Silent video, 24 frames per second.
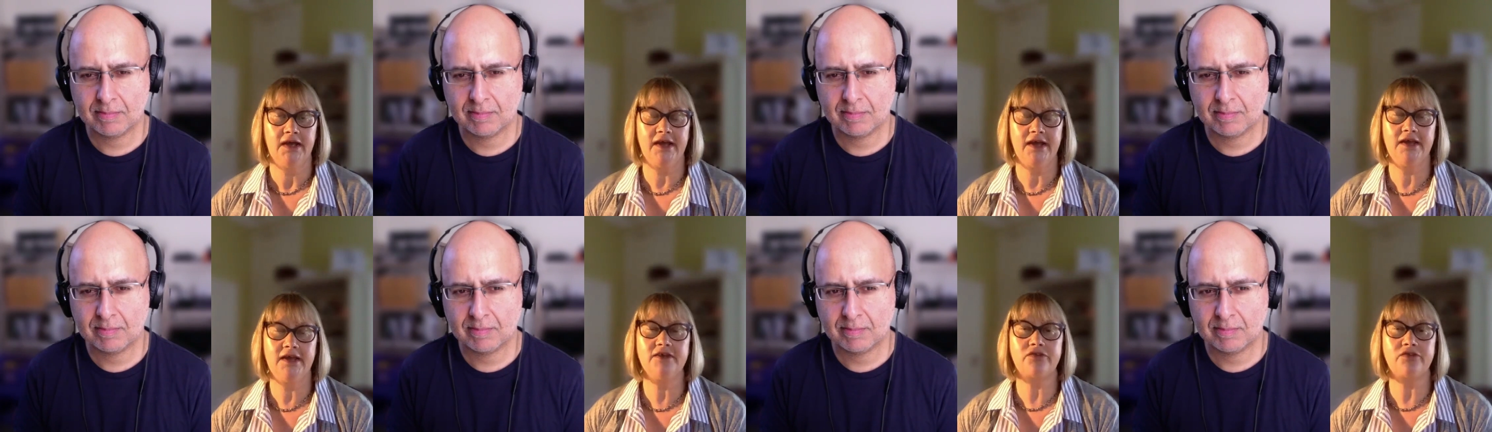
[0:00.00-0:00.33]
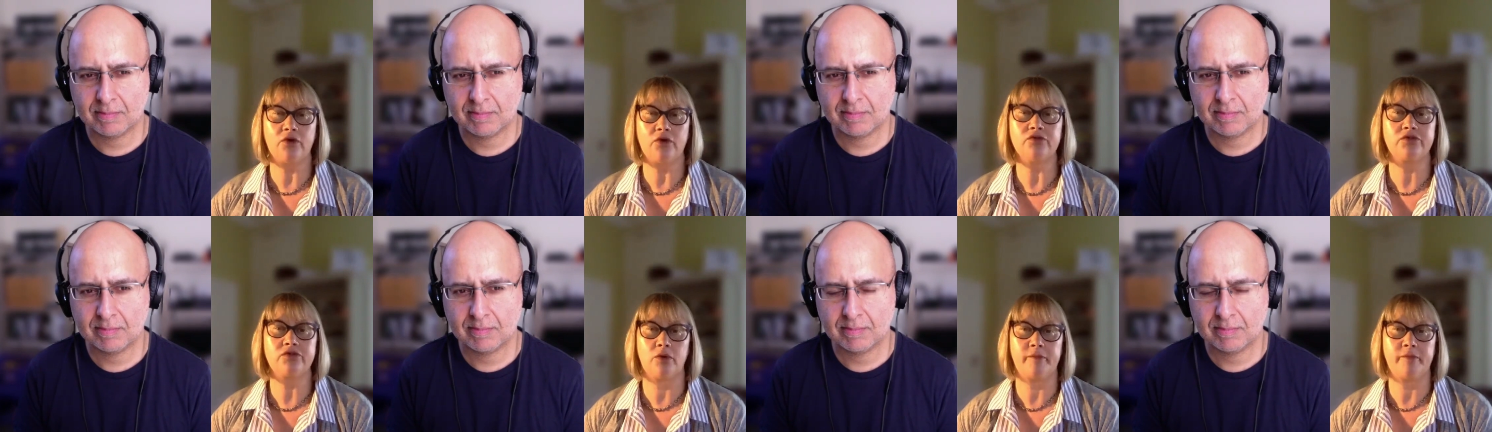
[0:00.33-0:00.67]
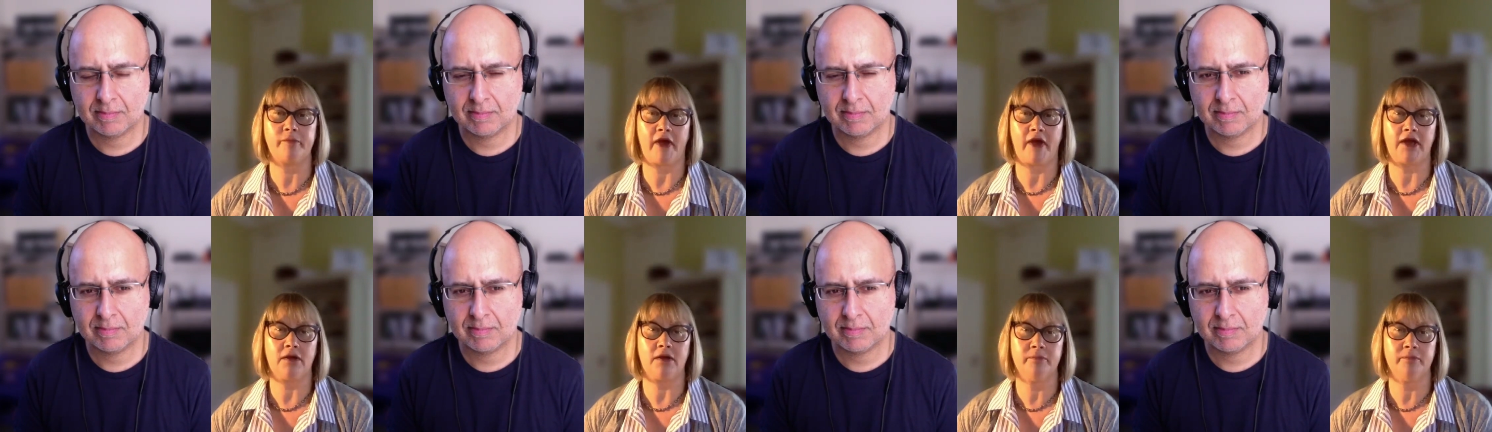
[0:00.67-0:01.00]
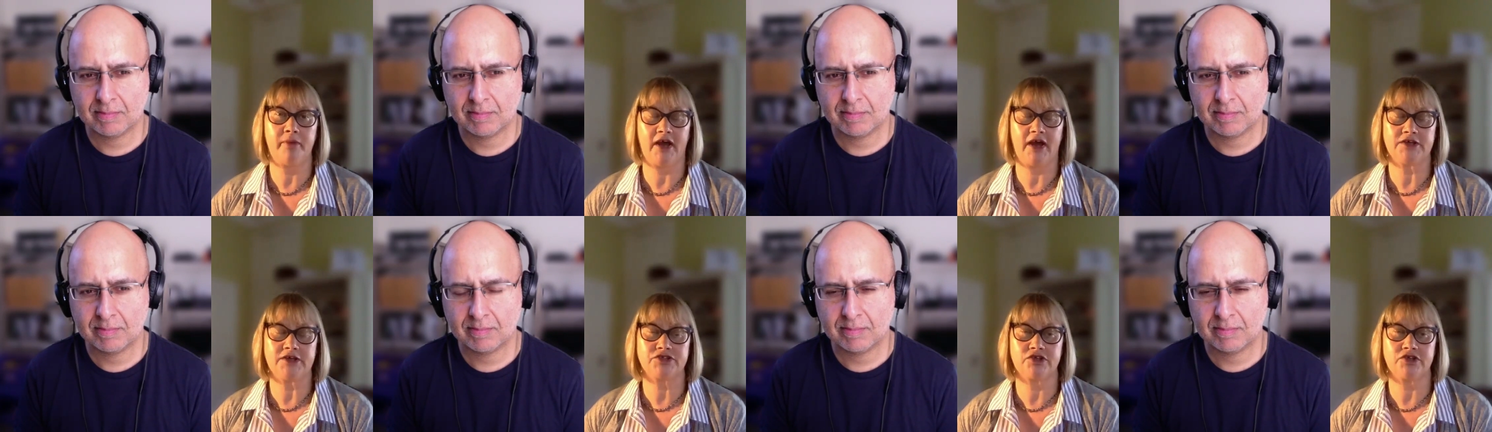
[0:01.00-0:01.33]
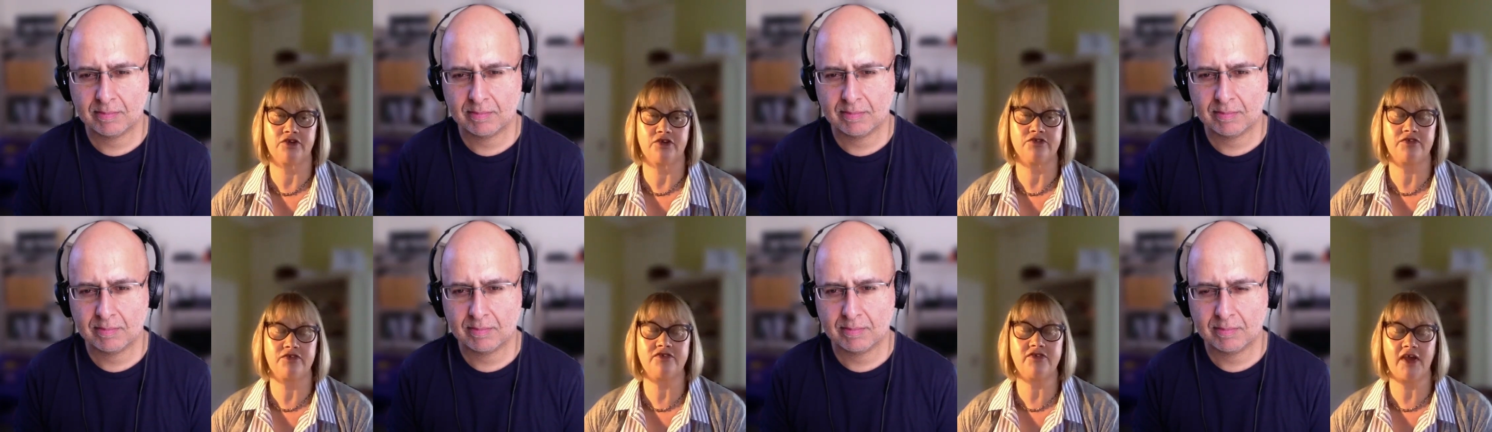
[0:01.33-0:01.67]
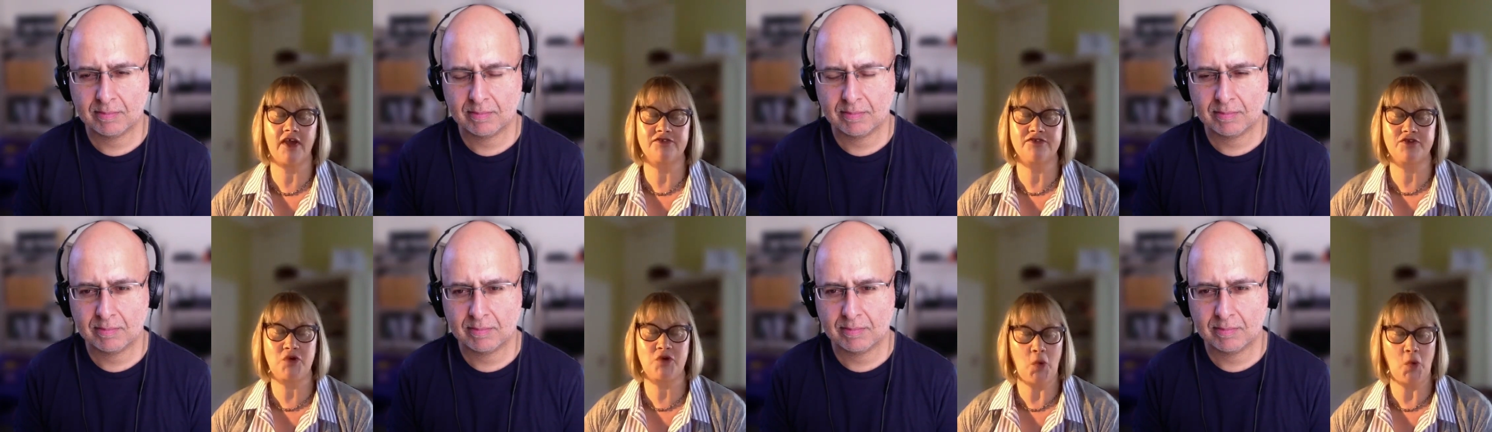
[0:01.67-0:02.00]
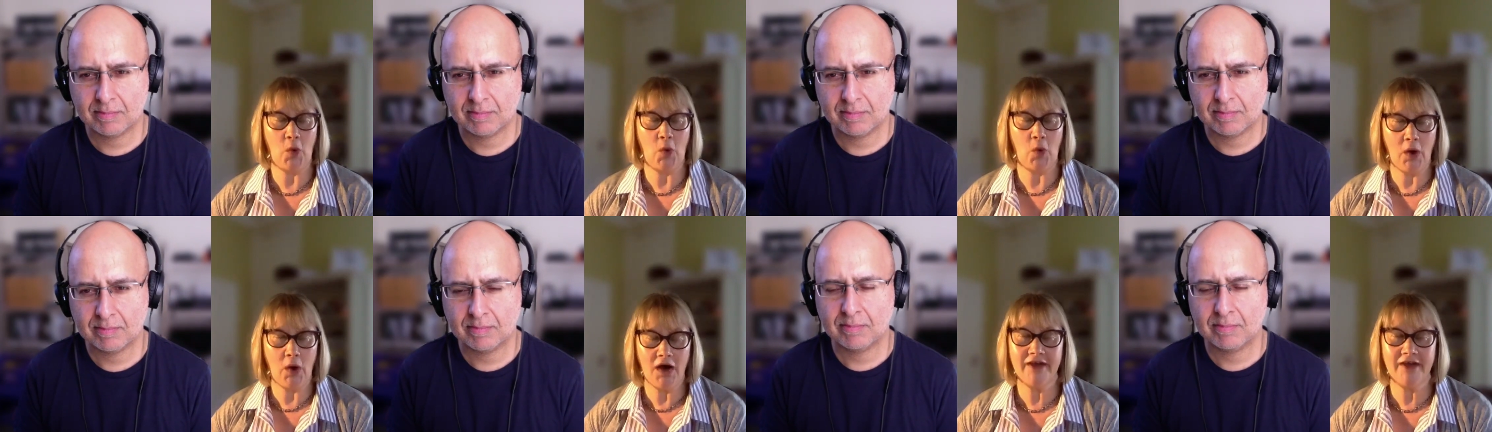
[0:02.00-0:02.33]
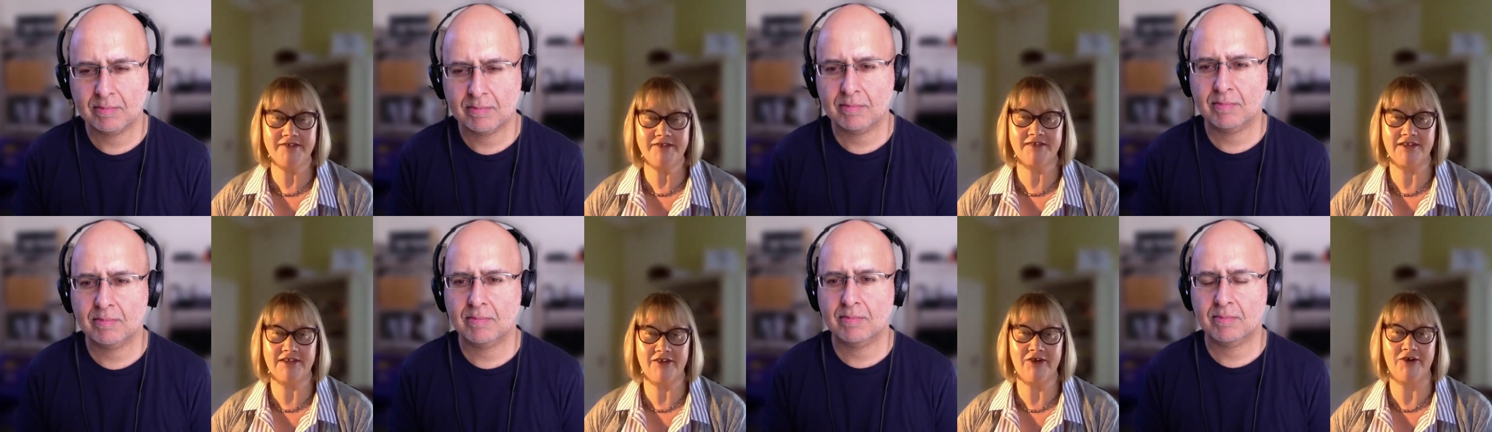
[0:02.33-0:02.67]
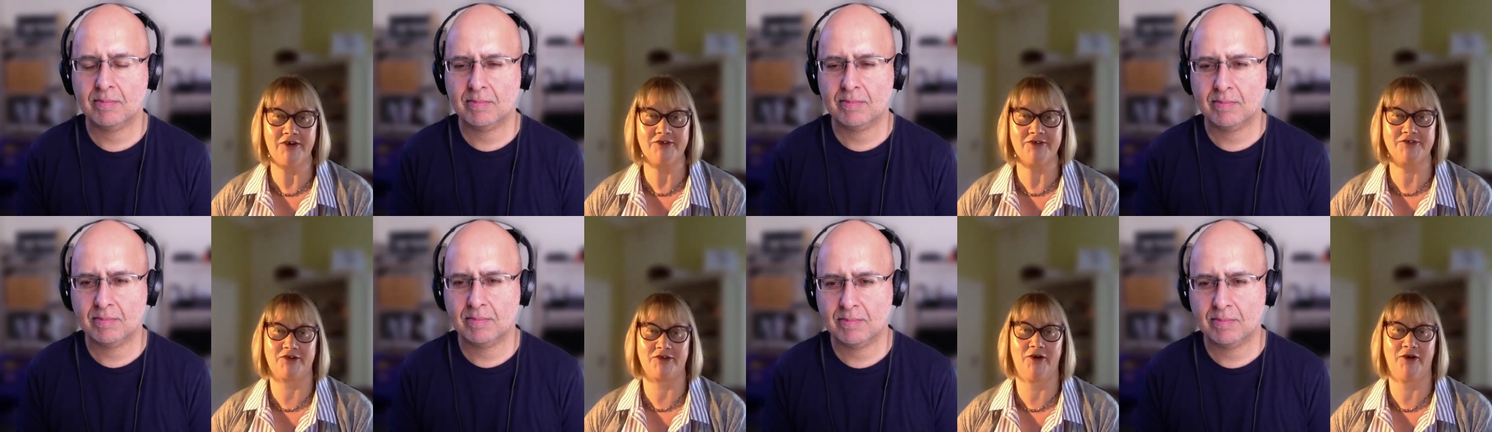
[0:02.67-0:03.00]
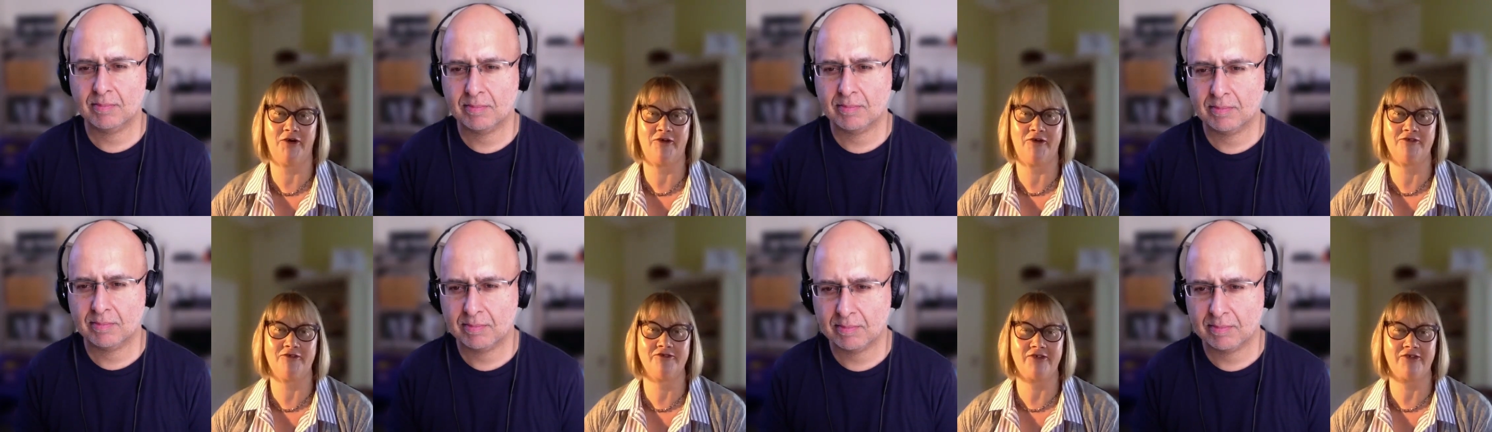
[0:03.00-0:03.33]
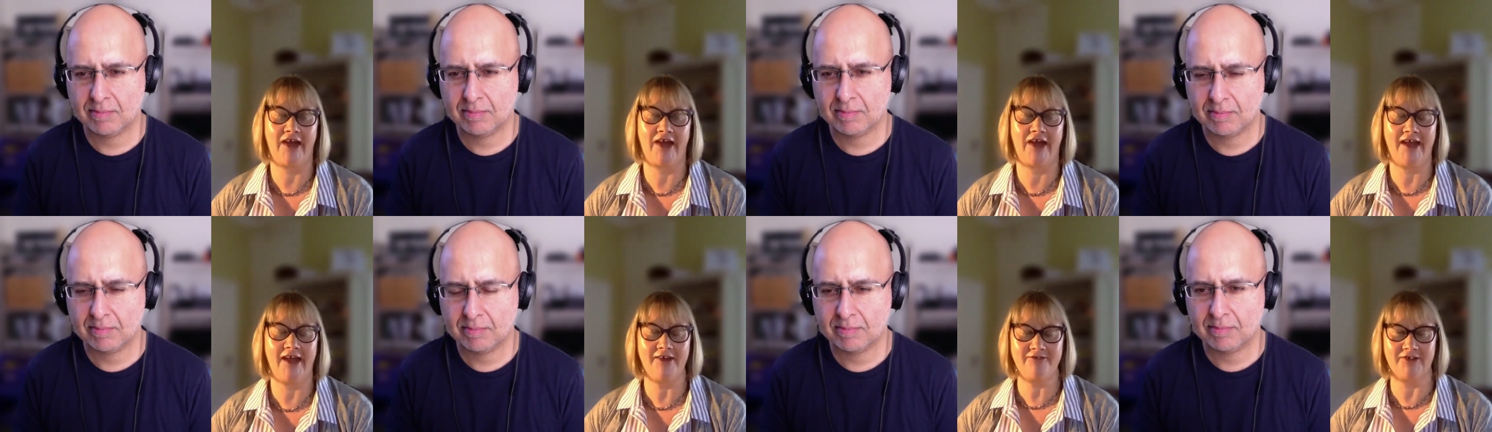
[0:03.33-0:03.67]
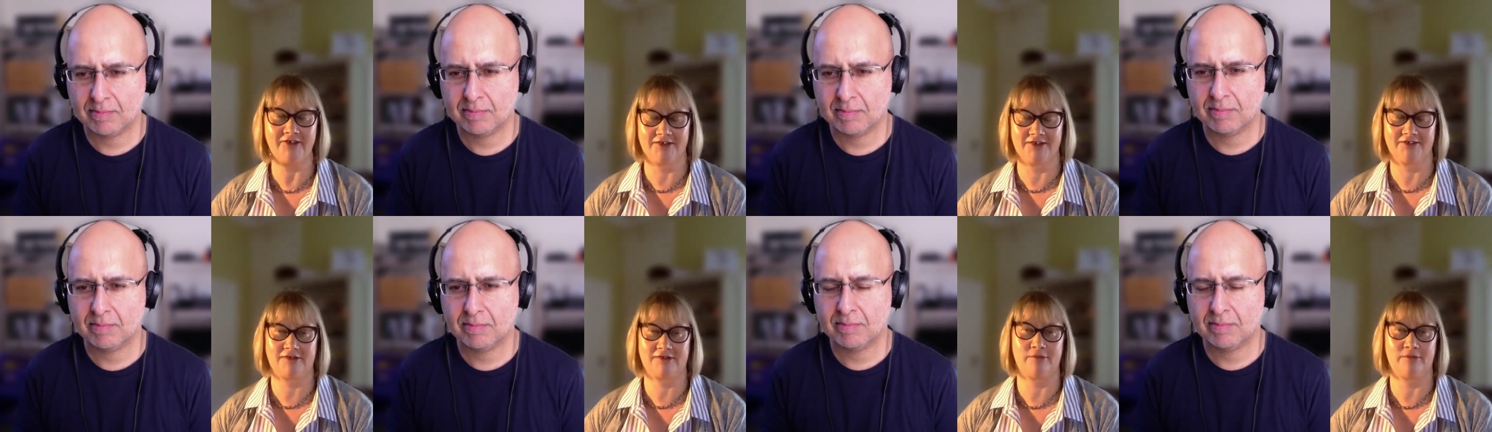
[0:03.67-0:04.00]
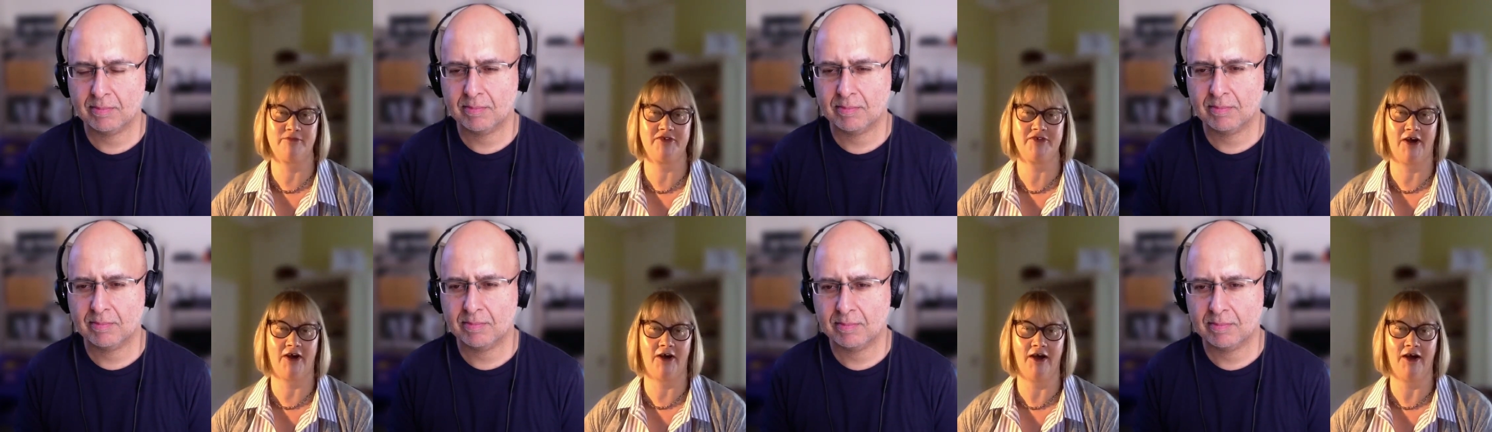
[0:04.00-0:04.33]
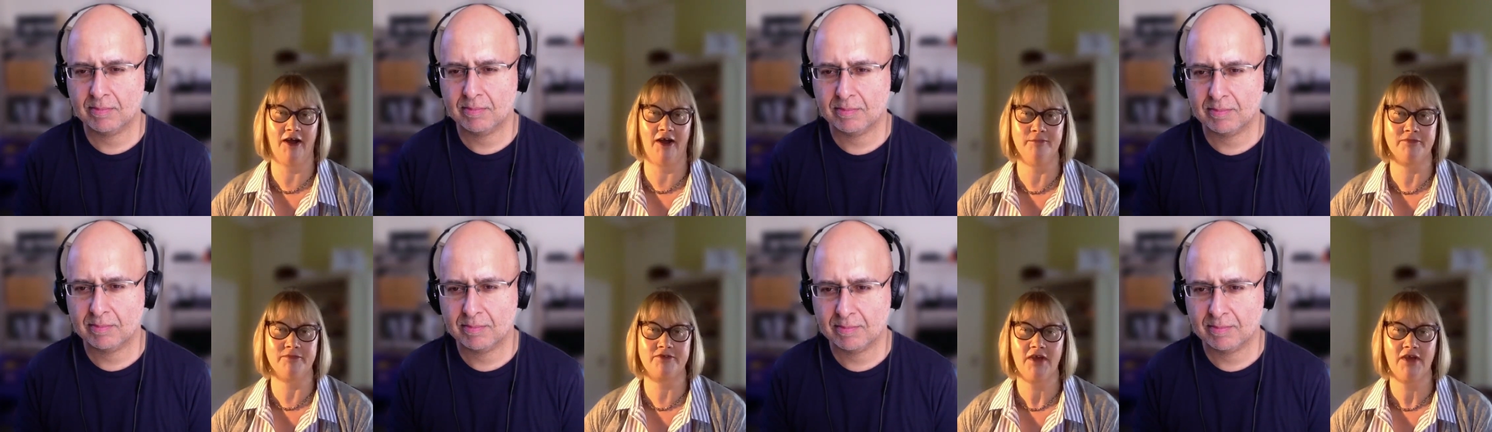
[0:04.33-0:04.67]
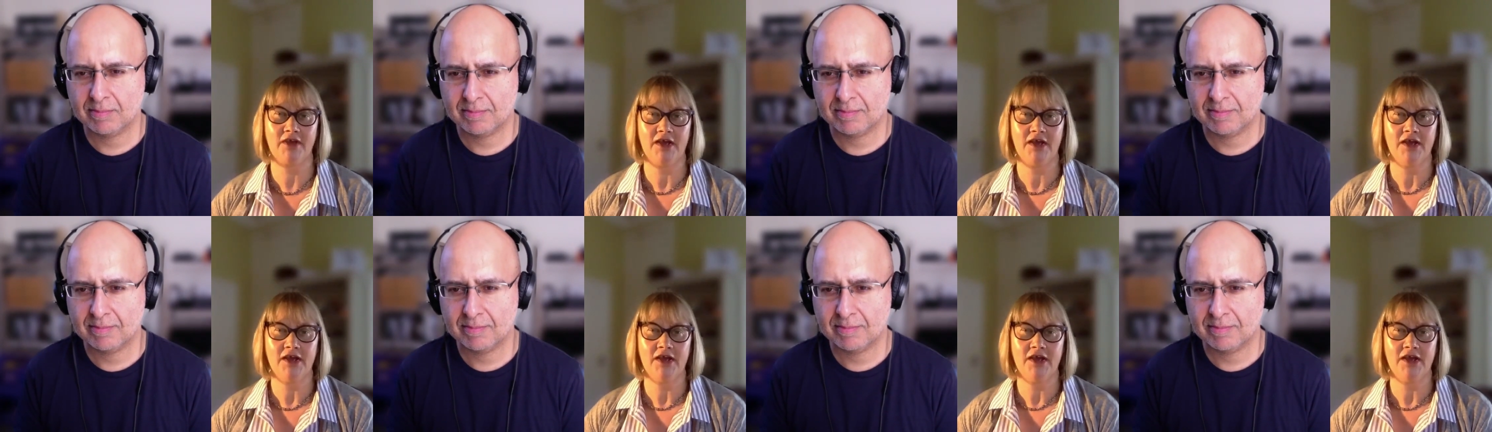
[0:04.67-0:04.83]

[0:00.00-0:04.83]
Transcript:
Speaker 1: It is also about compassion because it takes quite a lot of effort sometimes